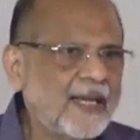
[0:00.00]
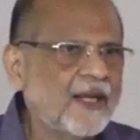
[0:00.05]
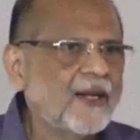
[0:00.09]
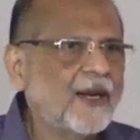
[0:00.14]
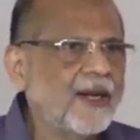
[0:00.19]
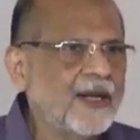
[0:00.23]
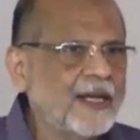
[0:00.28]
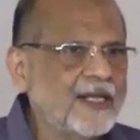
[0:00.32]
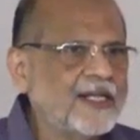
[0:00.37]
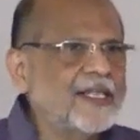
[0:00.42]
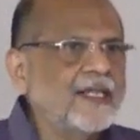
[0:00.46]

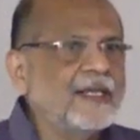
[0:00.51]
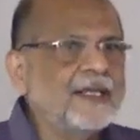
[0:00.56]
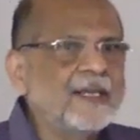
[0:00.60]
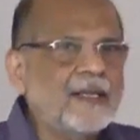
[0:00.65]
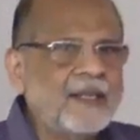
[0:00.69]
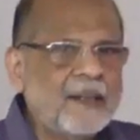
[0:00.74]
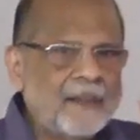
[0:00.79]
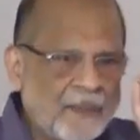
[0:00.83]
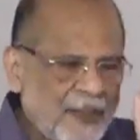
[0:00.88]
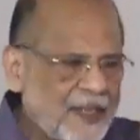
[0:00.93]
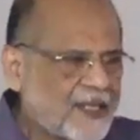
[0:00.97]
ecology,
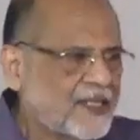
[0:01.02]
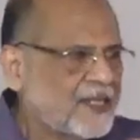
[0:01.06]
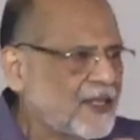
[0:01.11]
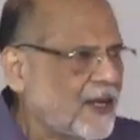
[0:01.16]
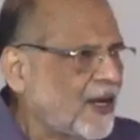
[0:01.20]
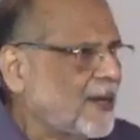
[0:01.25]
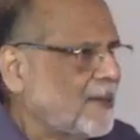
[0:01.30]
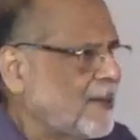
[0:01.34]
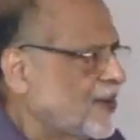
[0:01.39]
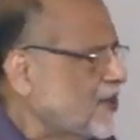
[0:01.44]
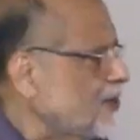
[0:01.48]
please
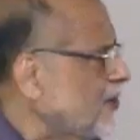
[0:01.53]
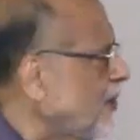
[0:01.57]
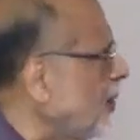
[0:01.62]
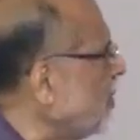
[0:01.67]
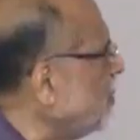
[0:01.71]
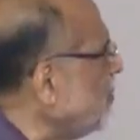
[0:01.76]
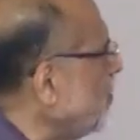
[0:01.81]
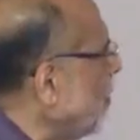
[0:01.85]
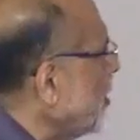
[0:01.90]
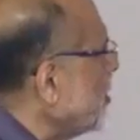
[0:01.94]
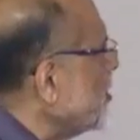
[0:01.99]
talk about soil
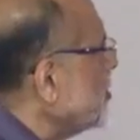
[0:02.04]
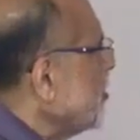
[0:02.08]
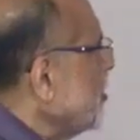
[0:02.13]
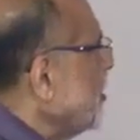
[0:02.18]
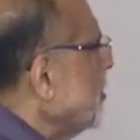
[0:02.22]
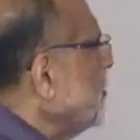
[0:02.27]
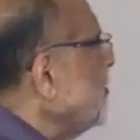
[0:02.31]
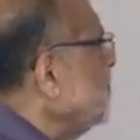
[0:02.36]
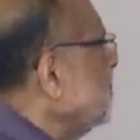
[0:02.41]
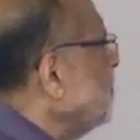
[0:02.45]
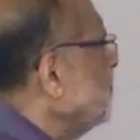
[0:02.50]
moisture.